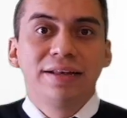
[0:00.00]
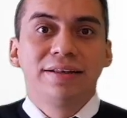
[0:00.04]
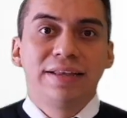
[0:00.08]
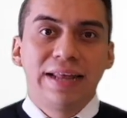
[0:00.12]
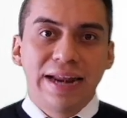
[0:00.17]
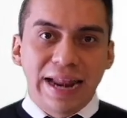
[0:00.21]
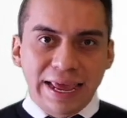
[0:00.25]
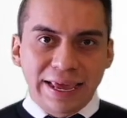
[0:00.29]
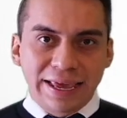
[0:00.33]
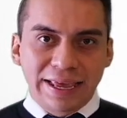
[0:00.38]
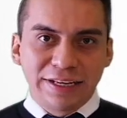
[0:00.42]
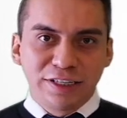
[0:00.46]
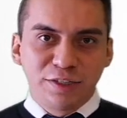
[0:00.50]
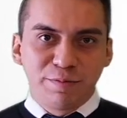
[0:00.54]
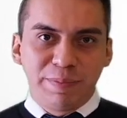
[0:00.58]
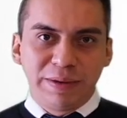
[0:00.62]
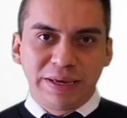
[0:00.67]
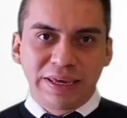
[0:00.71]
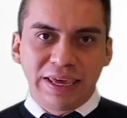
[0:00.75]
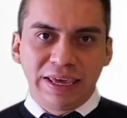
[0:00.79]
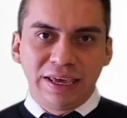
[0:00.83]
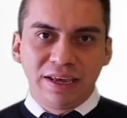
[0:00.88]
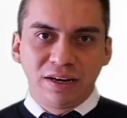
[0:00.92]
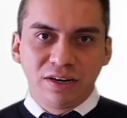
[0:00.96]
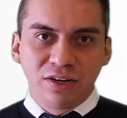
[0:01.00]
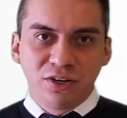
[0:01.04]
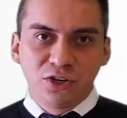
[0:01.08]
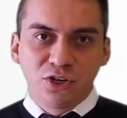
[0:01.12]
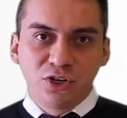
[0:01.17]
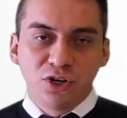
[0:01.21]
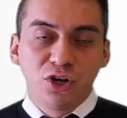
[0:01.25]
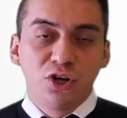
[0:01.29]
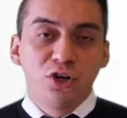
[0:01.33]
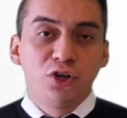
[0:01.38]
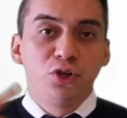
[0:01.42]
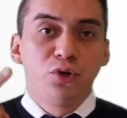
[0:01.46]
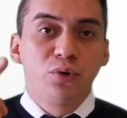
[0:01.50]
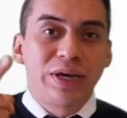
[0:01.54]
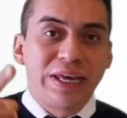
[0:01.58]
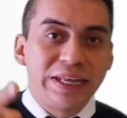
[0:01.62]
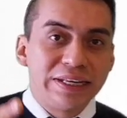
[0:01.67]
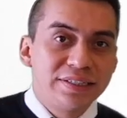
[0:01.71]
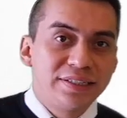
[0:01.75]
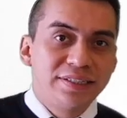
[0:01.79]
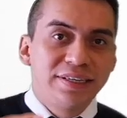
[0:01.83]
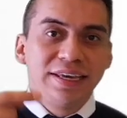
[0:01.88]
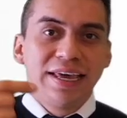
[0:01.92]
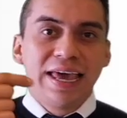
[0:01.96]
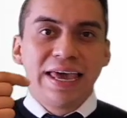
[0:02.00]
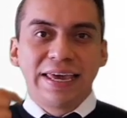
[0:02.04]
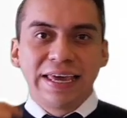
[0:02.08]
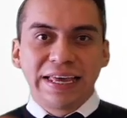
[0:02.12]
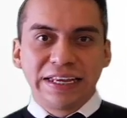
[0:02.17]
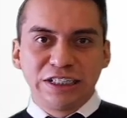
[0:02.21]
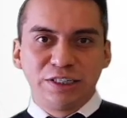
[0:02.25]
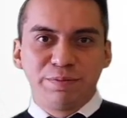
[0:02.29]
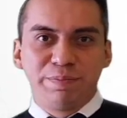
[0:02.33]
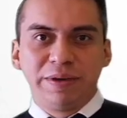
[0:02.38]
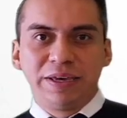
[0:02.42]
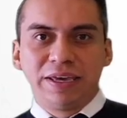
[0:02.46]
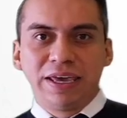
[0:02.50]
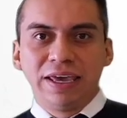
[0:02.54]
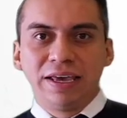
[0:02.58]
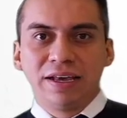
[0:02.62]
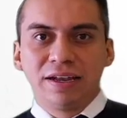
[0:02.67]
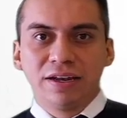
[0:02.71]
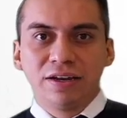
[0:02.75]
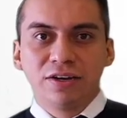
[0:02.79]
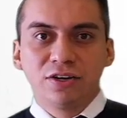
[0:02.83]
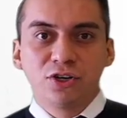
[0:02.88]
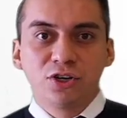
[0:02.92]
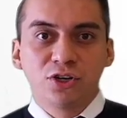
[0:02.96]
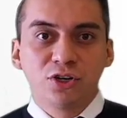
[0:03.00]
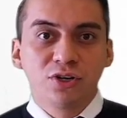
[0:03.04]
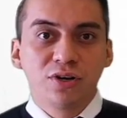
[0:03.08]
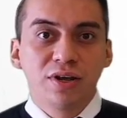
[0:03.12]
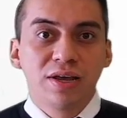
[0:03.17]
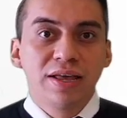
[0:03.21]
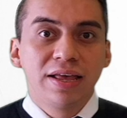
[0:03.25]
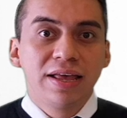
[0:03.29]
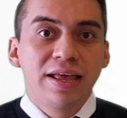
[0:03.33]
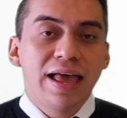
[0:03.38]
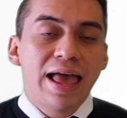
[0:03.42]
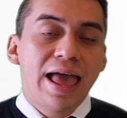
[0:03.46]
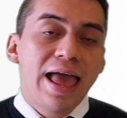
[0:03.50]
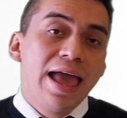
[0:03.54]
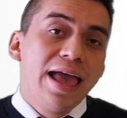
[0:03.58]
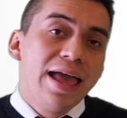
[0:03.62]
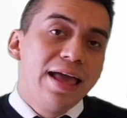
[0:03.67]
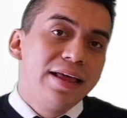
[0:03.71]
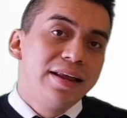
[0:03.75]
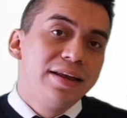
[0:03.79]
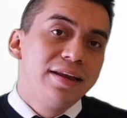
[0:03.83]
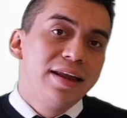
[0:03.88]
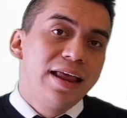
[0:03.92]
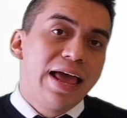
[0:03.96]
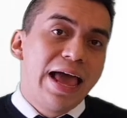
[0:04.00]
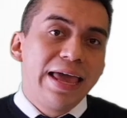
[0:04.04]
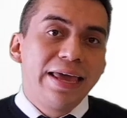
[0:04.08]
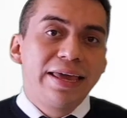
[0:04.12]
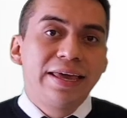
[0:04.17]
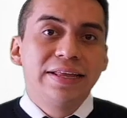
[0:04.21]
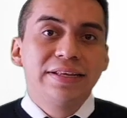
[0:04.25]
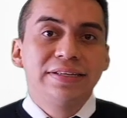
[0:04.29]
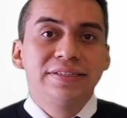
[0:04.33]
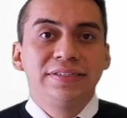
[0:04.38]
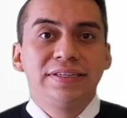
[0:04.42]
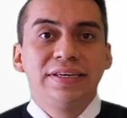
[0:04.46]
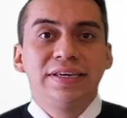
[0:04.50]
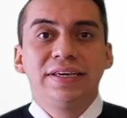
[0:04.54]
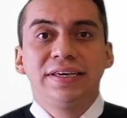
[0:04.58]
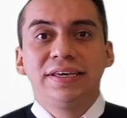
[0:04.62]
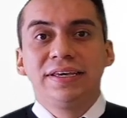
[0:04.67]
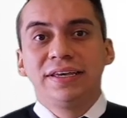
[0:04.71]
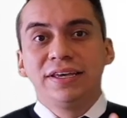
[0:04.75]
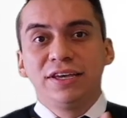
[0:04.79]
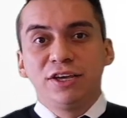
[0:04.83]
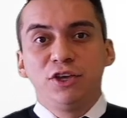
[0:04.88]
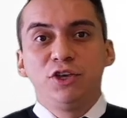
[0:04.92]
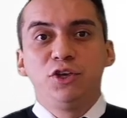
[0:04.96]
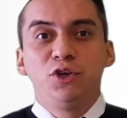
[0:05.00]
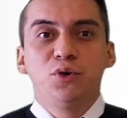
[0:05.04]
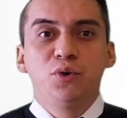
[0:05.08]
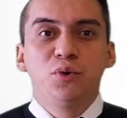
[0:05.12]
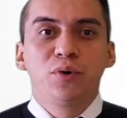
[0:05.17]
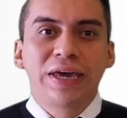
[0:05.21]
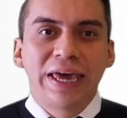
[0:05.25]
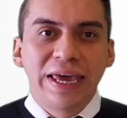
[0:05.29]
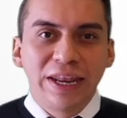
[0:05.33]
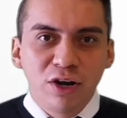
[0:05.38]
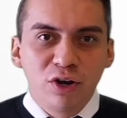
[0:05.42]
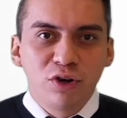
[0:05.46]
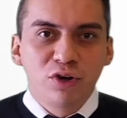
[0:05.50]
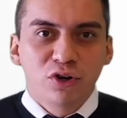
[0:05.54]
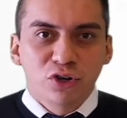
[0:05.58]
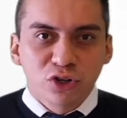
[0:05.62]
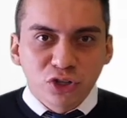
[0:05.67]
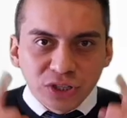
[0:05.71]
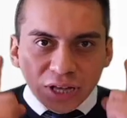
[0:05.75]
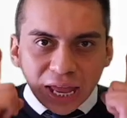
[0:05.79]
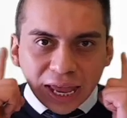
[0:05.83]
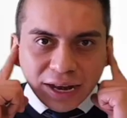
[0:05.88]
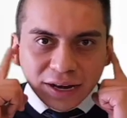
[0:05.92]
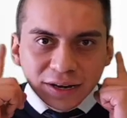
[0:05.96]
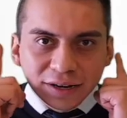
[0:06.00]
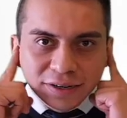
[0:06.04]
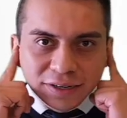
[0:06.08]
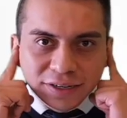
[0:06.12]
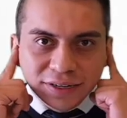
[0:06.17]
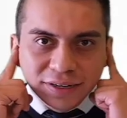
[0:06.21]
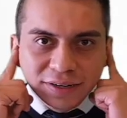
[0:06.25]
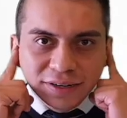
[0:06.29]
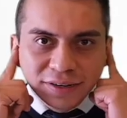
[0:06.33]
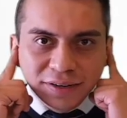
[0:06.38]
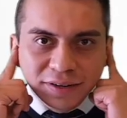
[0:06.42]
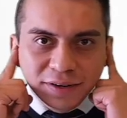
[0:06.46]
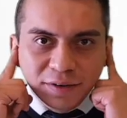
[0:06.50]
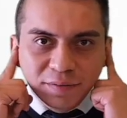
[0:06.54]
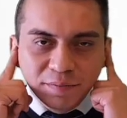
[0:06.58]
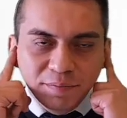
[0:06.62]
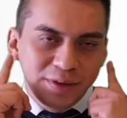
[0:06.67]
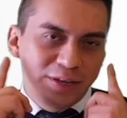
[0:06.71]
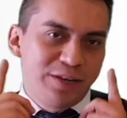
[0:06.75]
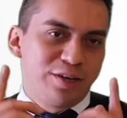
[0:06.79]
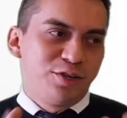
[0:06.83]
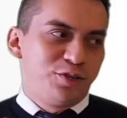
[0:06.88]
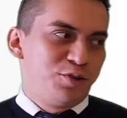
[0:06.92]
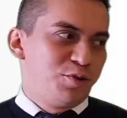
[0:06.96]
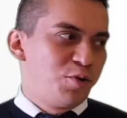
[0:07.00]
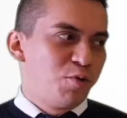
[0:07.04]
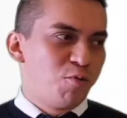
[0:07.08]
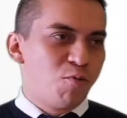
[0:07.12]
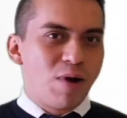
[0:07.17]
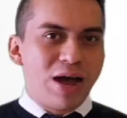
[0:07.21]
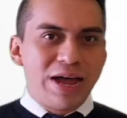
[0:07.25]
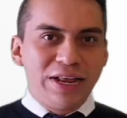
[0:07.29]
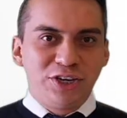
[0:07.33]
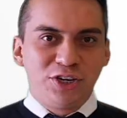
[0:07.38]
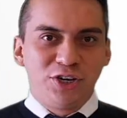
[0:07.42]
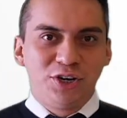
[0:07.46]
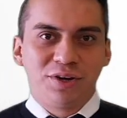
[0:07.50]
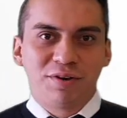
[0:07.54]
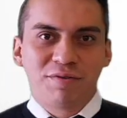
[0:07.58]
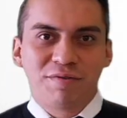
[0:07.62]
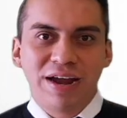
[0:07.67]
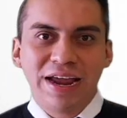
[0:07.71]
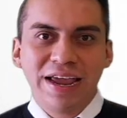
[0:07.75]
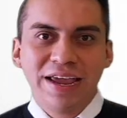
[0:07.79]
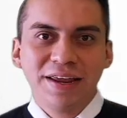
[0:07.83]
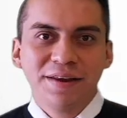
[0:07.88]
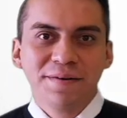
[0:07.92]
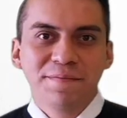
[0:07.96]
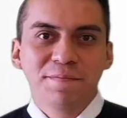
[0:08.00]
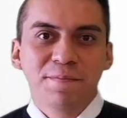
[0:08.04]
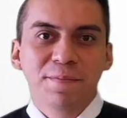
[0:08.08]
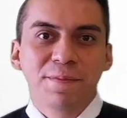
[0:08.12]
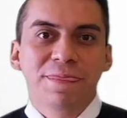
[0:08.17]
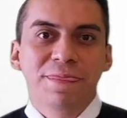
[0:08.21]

that I can speak English. You can see I can speak English. And I can see you can understand because you're watching, right?